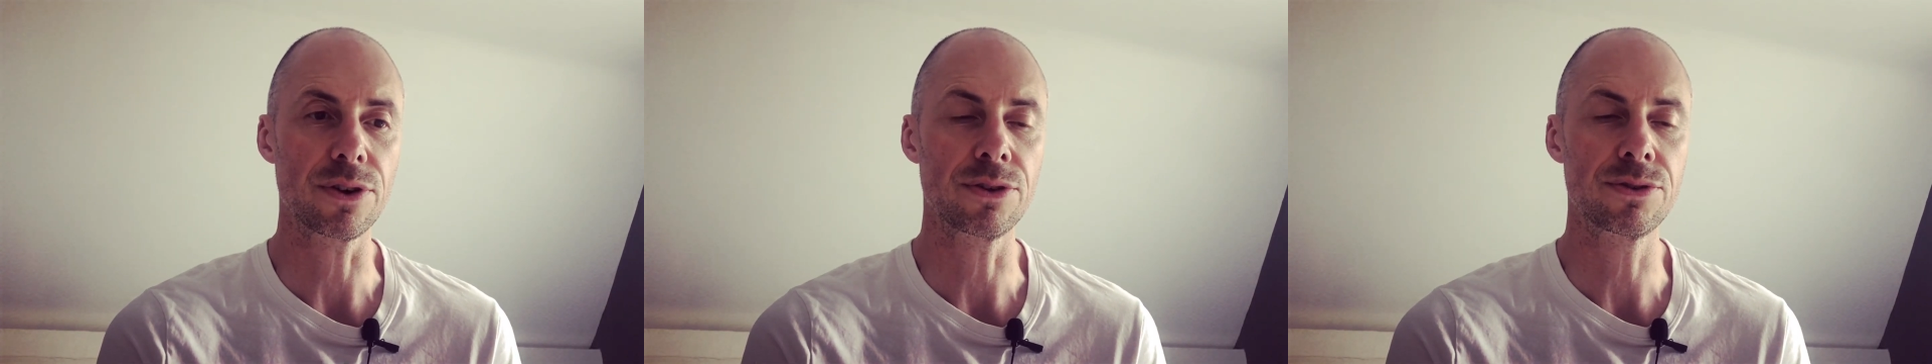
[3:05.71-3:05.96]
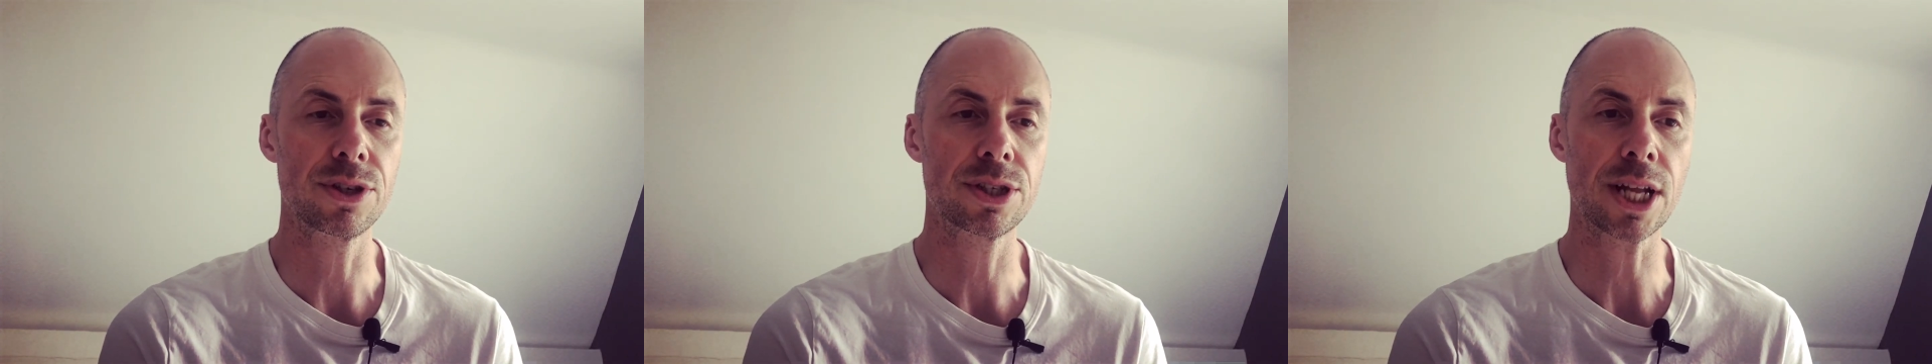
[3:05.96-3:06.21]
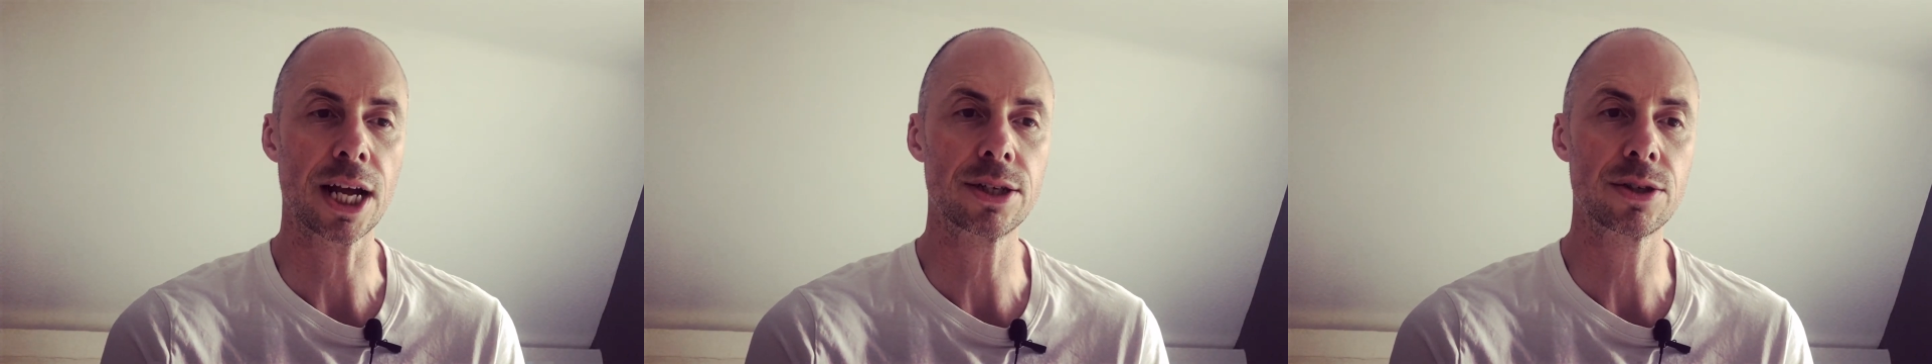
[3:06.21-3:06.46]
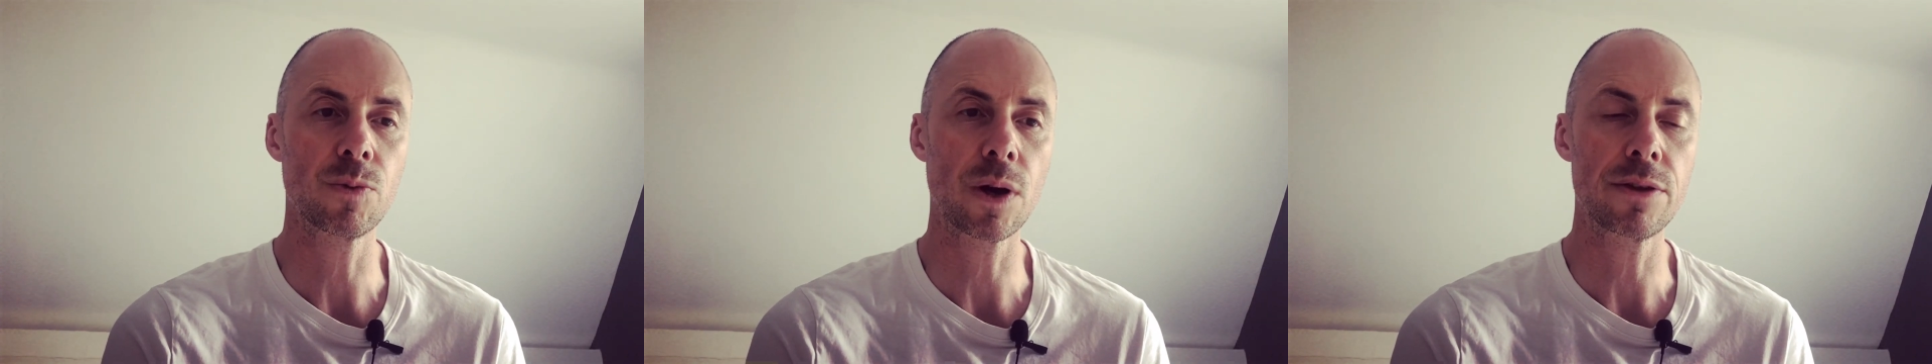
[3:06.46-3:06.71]

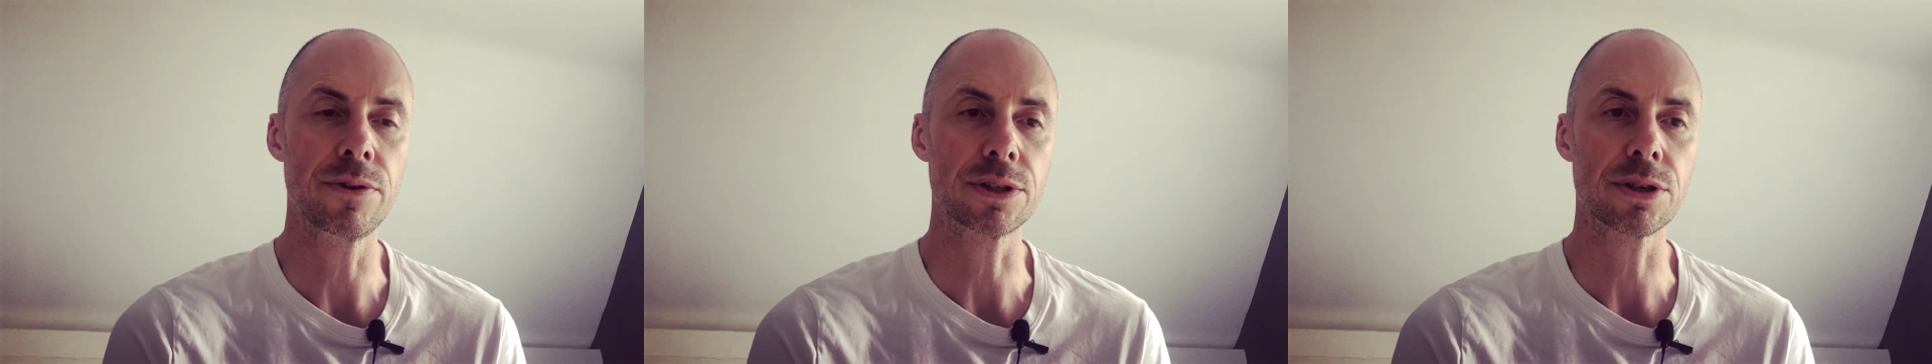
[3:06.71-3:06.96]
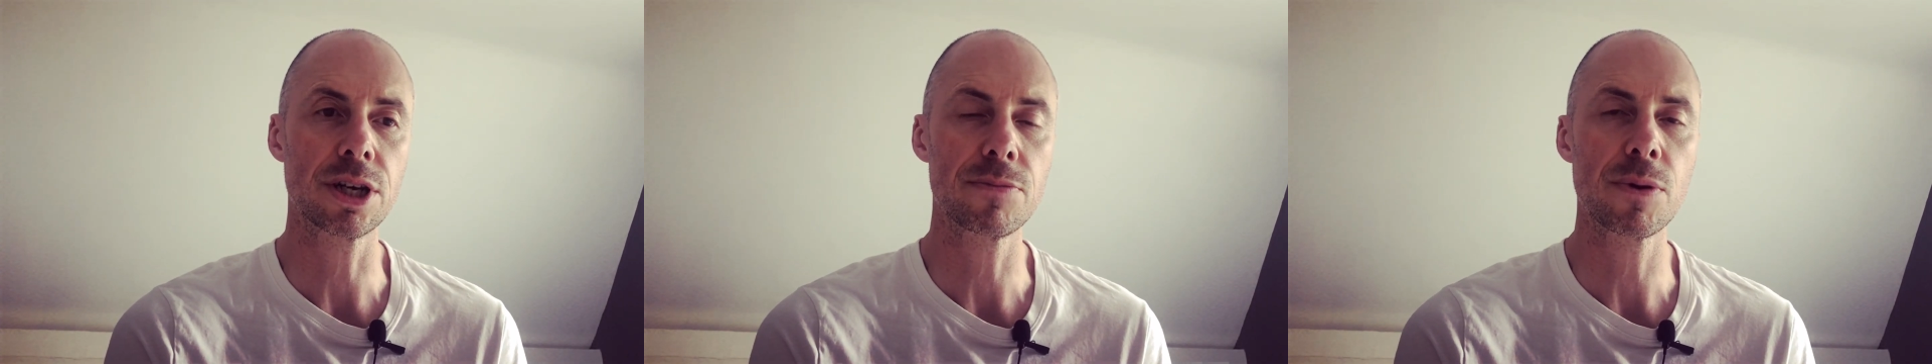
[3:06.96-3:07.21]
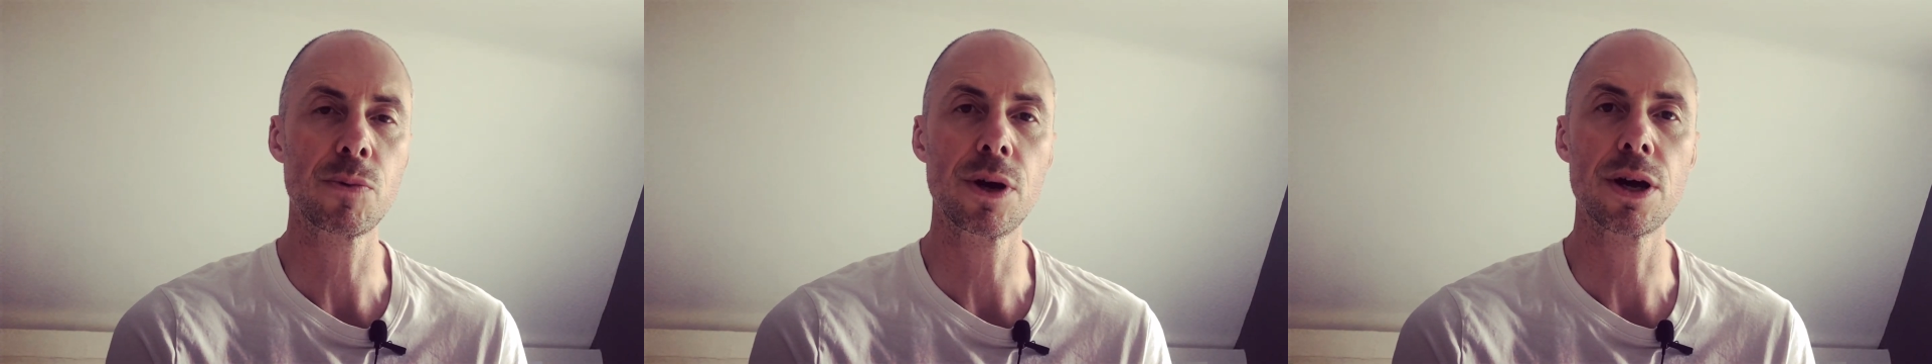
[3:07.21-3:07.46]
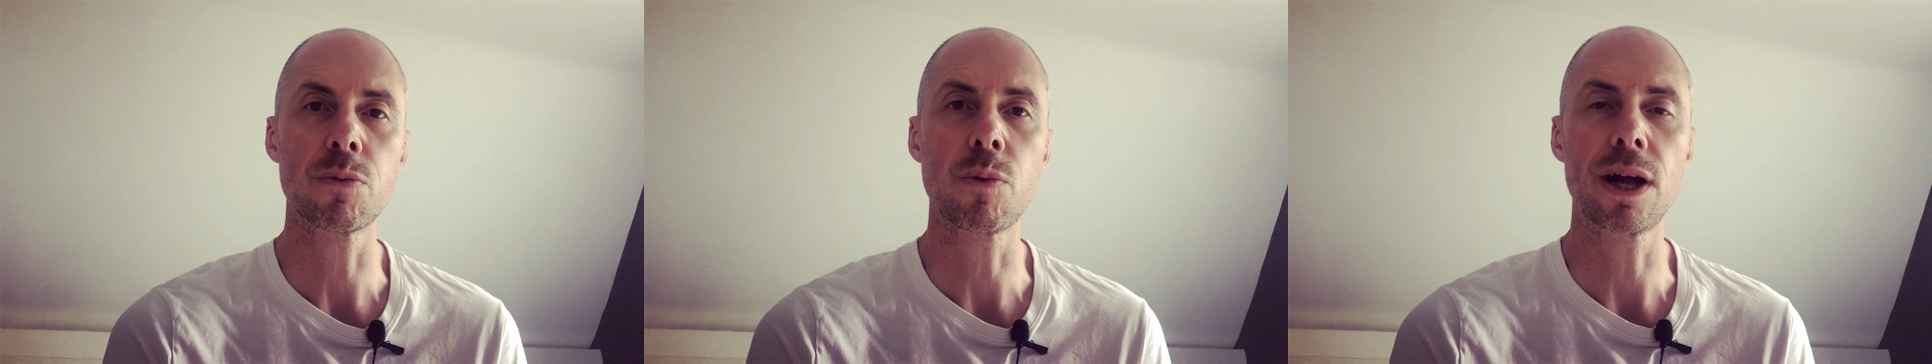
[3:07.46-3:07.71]
understand whether it's going to be
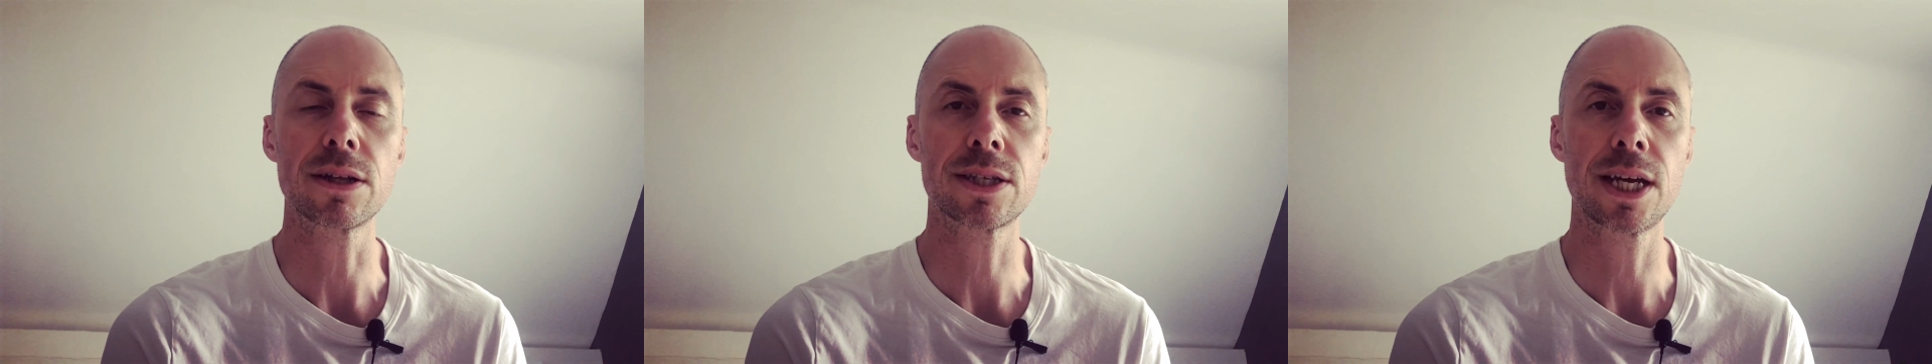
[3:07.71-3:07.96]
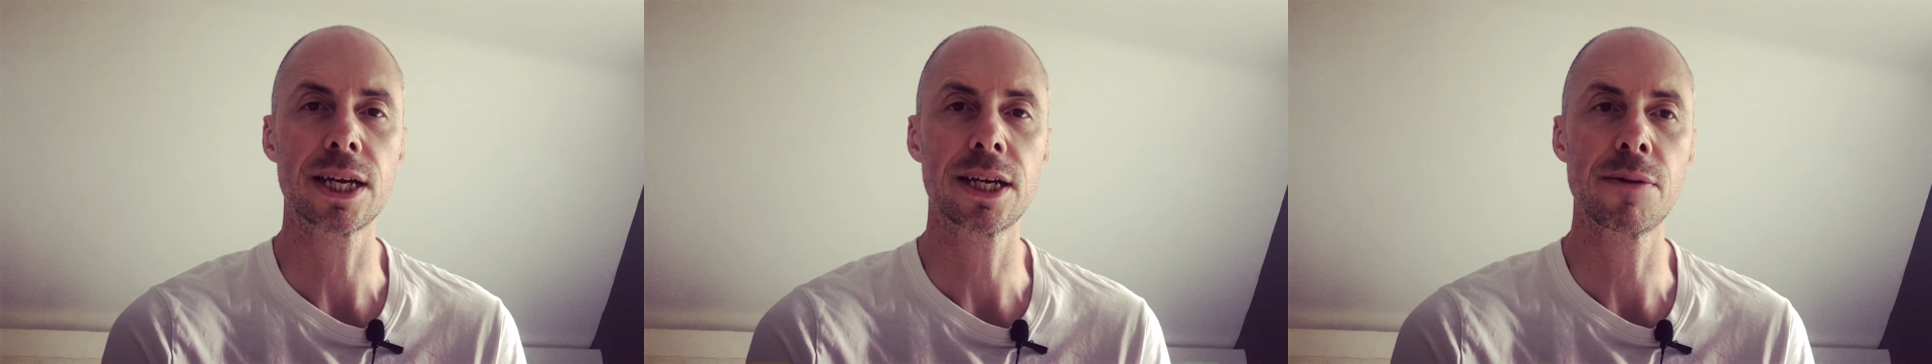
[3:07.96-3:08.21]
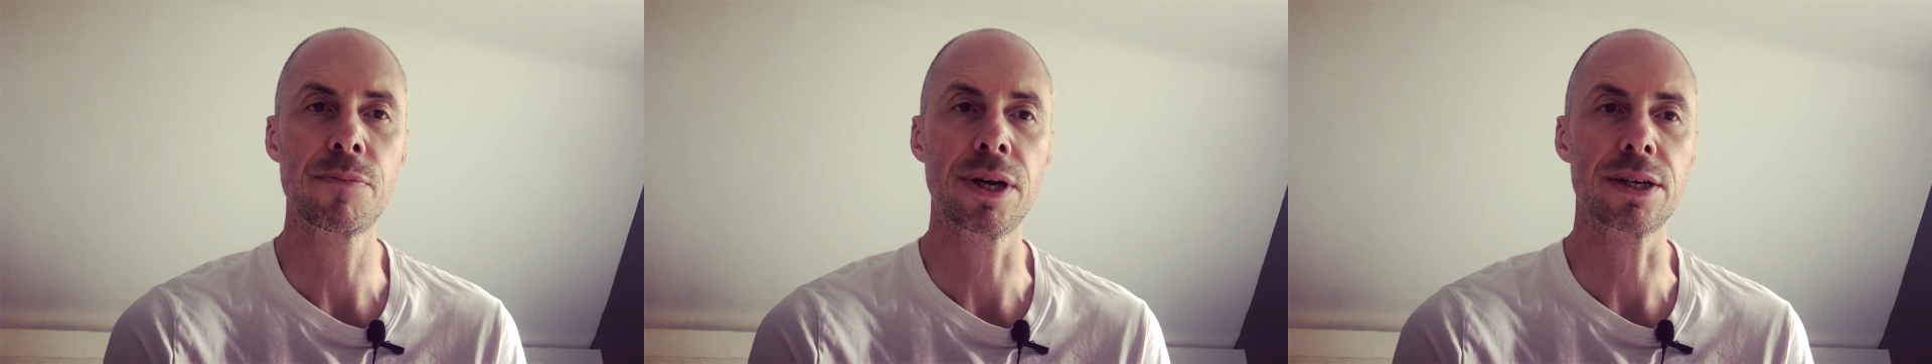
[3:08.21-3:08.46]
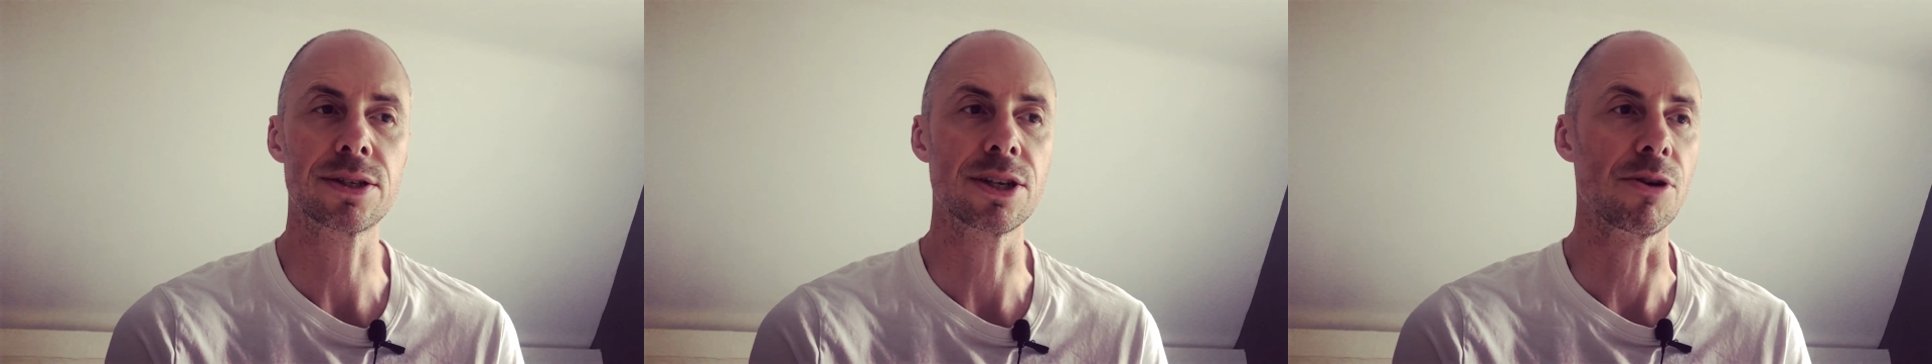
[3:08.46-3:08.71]
worthwhile taking a
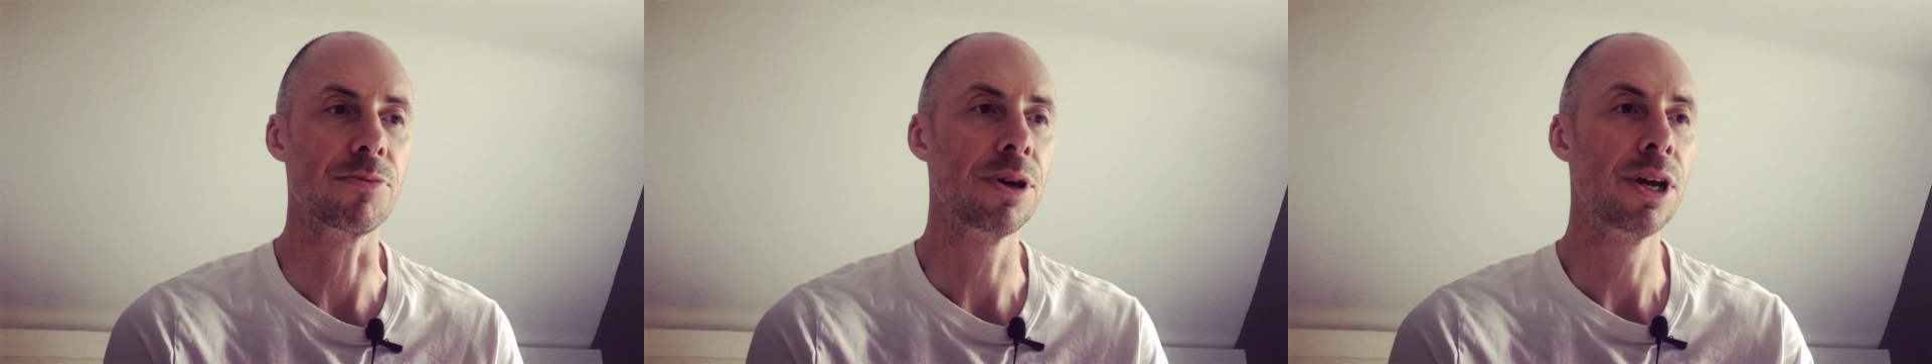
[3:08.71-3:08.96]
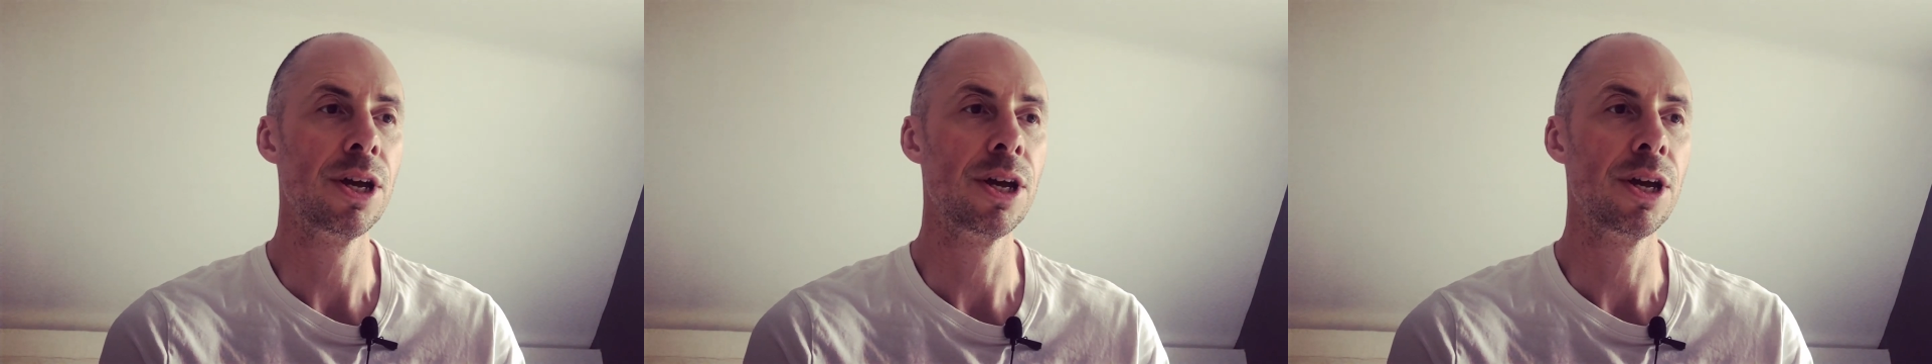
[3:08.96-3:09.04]
pit stop.